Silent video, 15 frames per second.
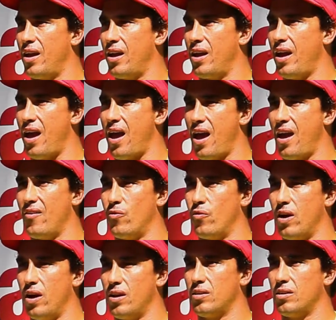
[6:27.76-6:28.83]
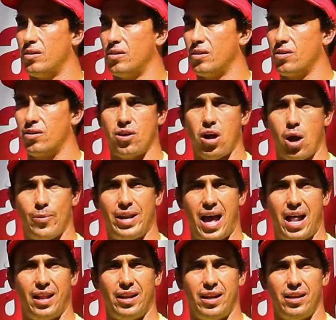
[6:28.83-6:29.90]
have one
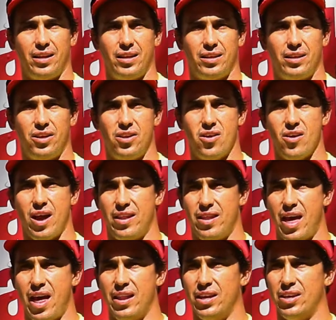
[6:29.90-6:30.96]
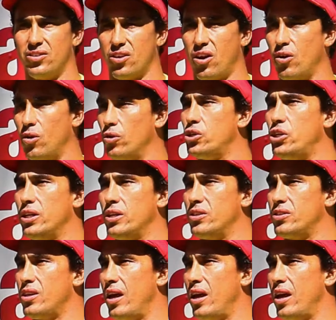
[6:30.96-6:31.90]
commonality, you know, and that is our oceans.